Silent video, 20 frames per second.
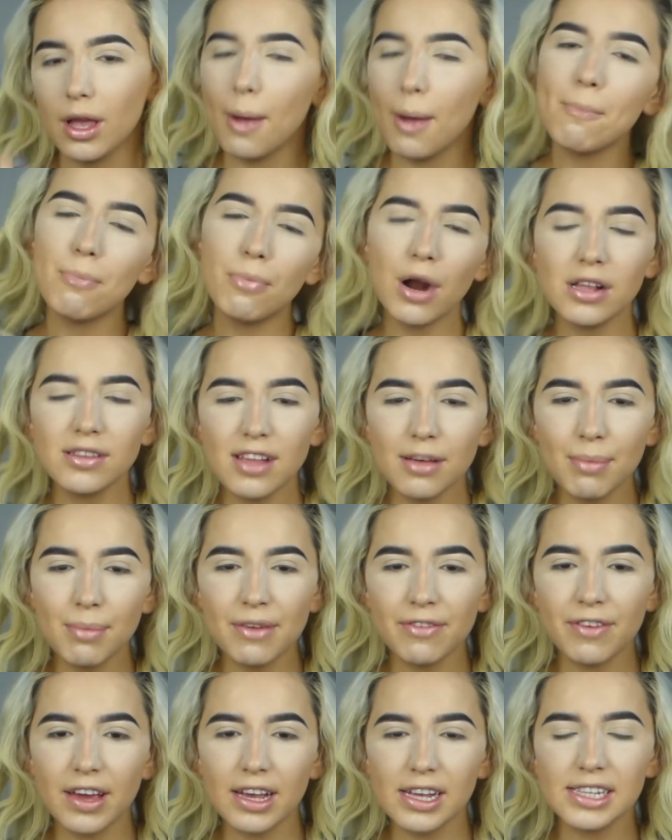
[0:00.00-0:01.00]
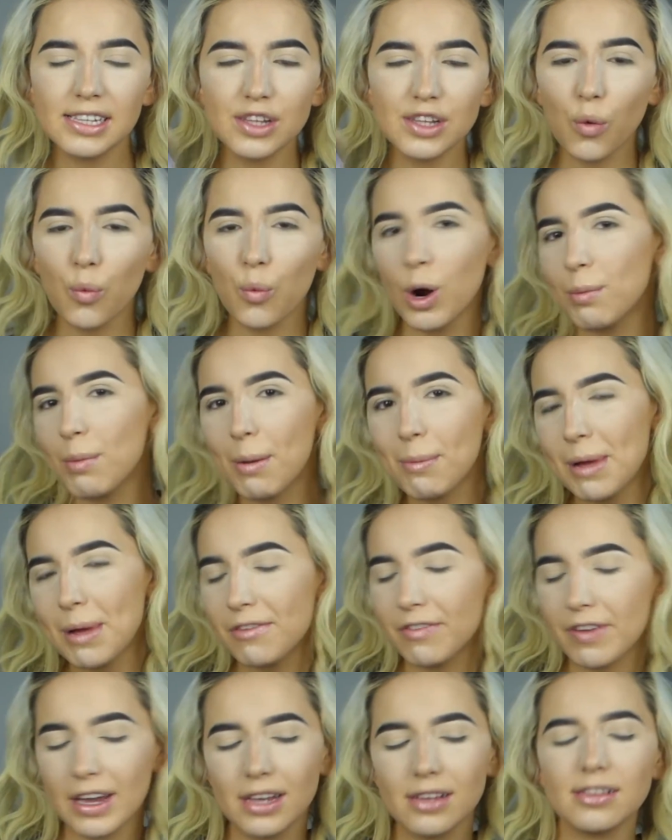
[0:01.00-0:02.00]
bronze up my face, warm up my
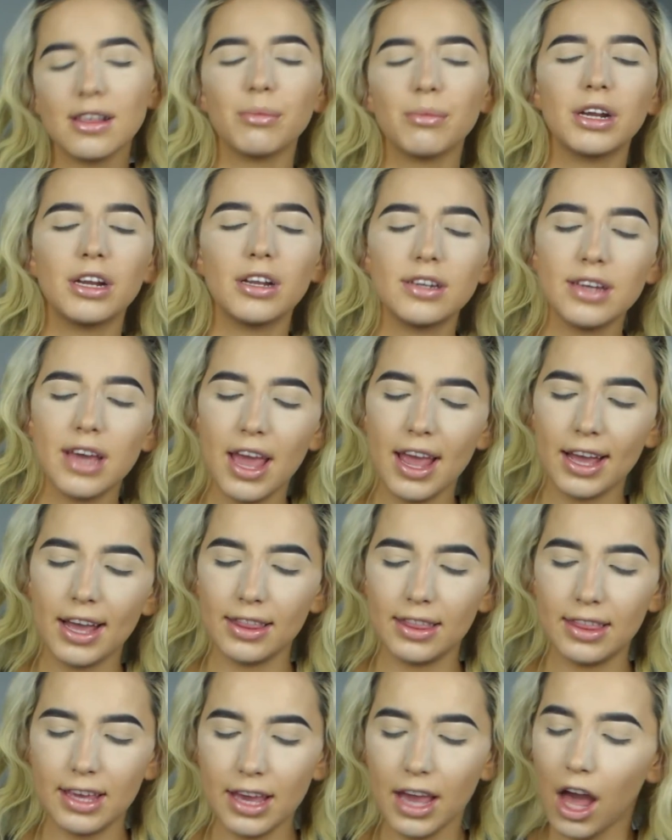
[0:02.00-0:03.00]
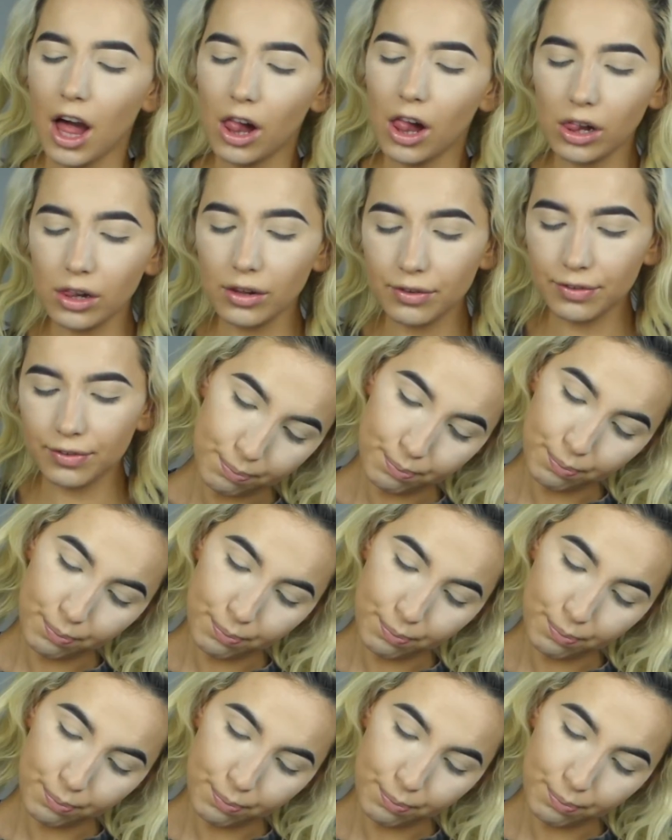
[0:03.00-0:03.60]
face. I'm gonna take the e.l.f.